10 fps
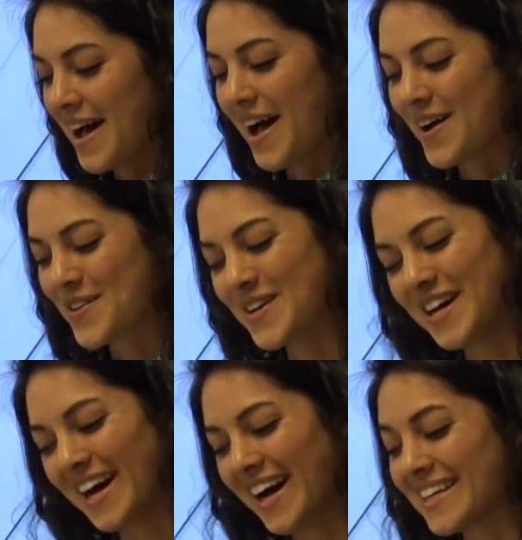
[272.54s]

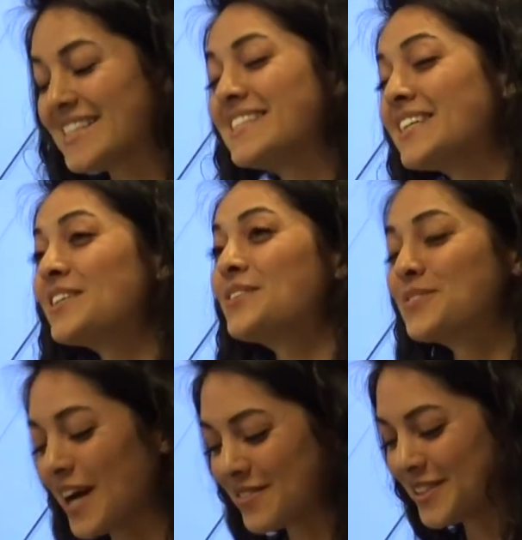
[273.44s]
I still
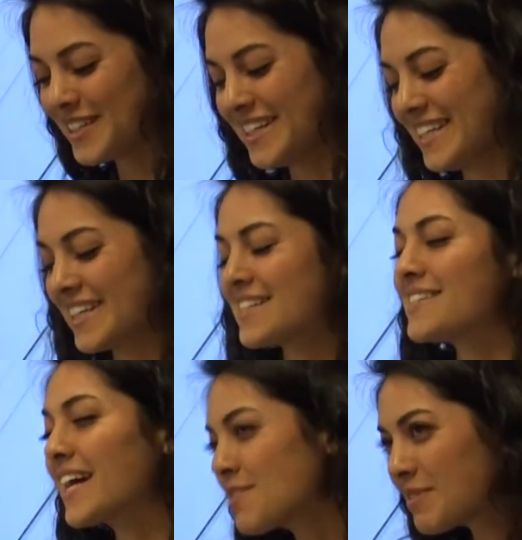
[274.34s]
revel in the
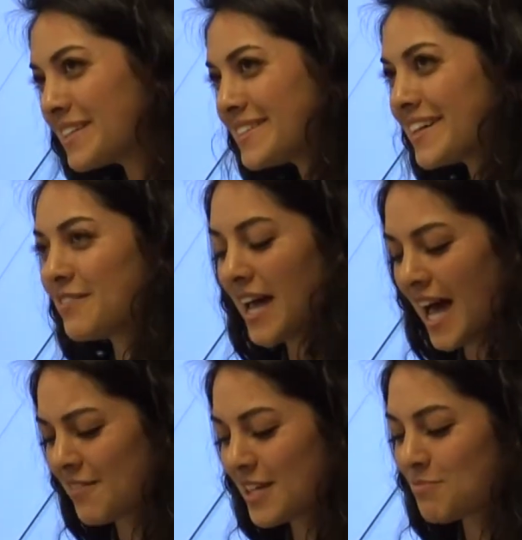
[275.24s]
excitement of
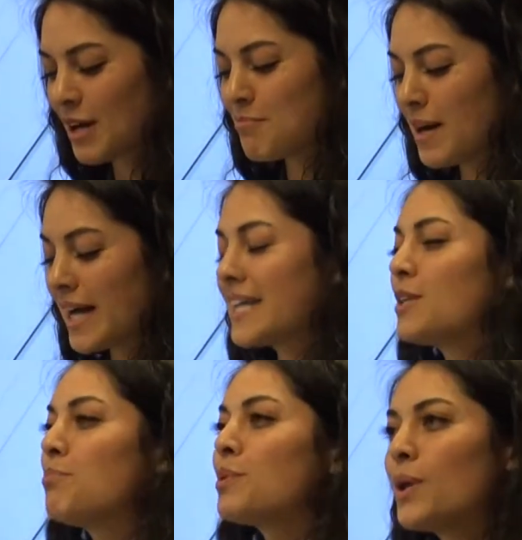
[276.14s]
having my
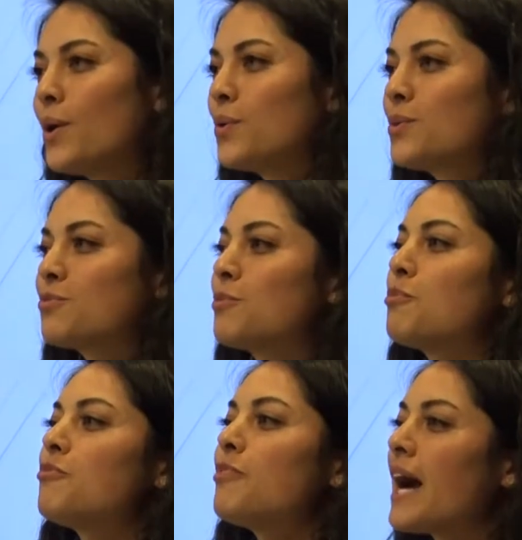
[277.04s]
mind blown from
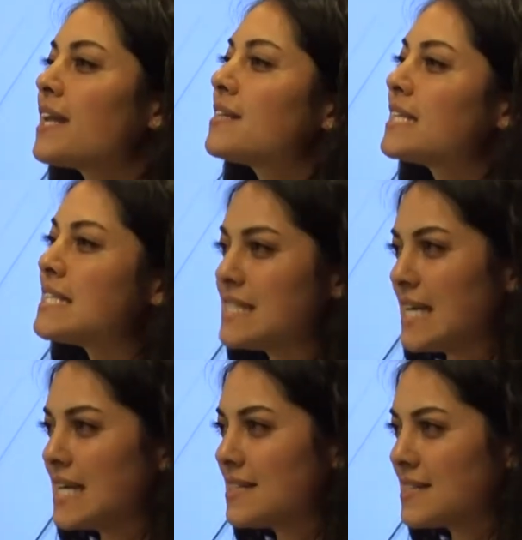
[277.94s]
finally
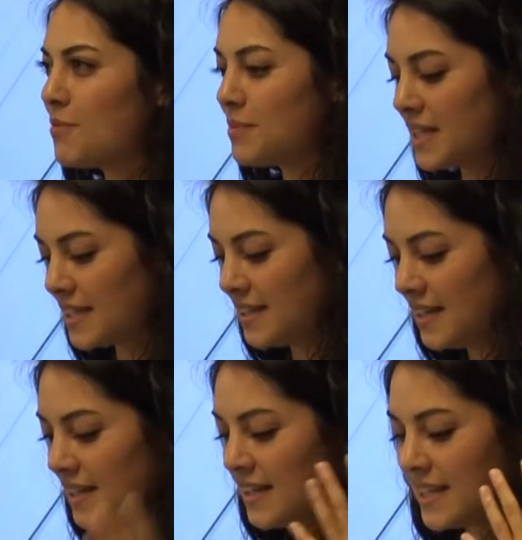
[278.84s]
seeing something
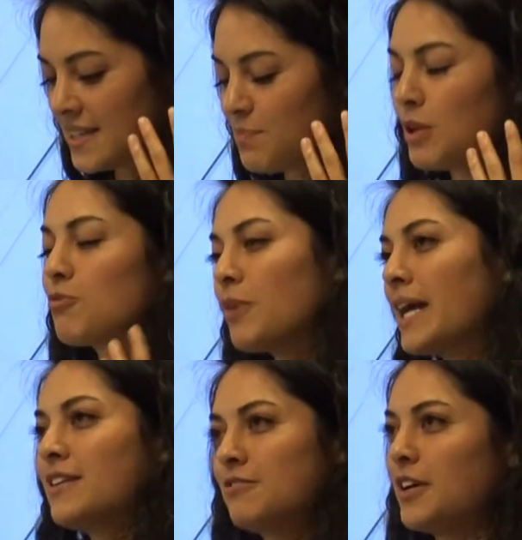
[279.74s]
that's been
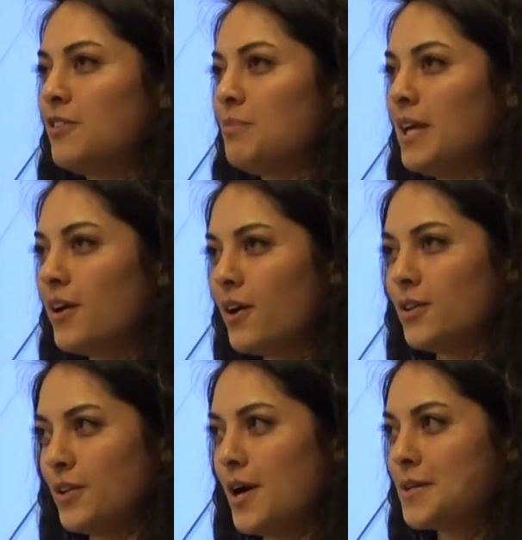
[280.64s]
right in front of me
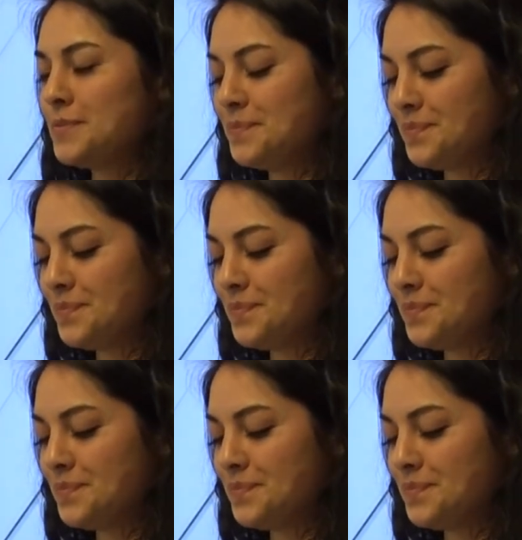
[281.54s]
all along.